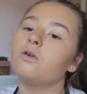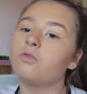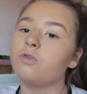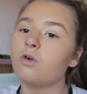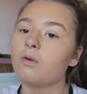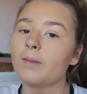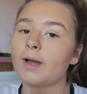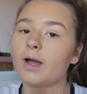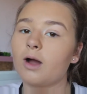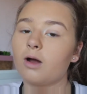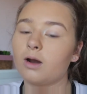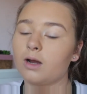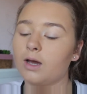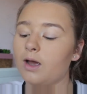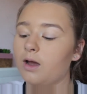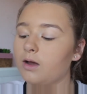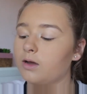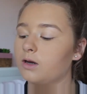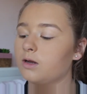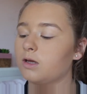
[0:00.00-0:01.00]
For my
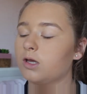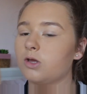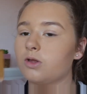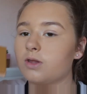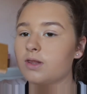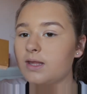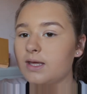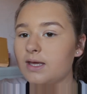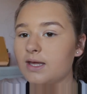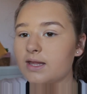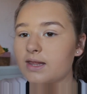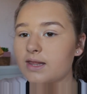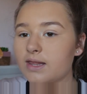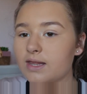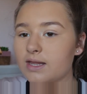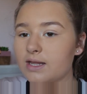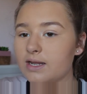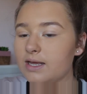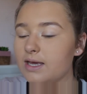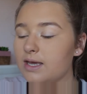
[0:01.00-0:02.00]
highlight, I'm going to use the
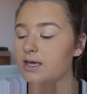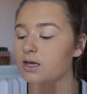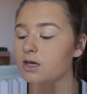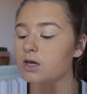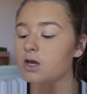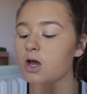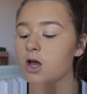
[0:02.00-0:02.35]
Sleek